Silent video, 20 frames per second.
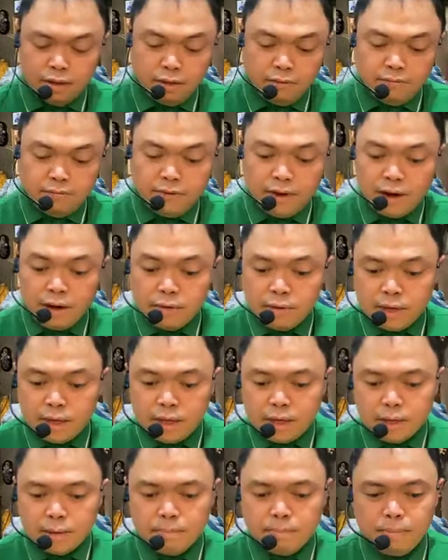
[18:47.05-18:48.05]
the
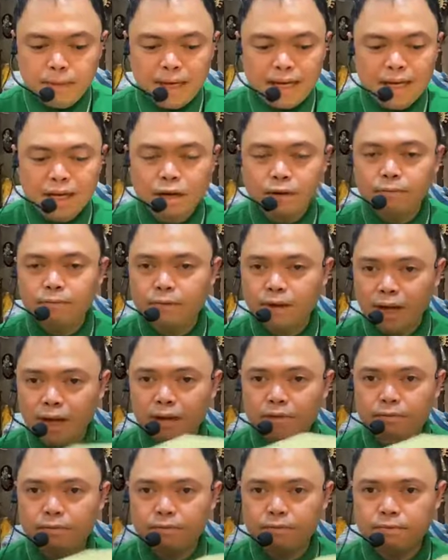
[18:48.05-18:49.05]
very meaning of
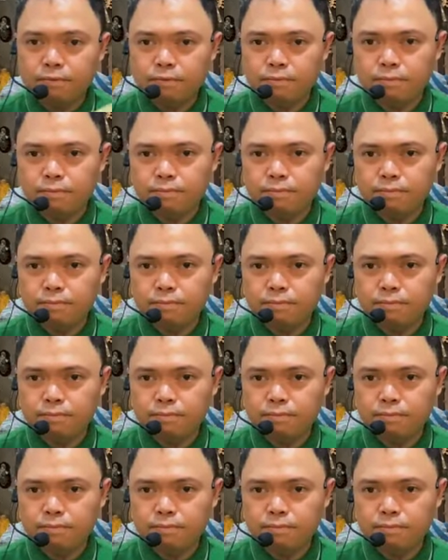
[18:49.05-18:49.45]
life.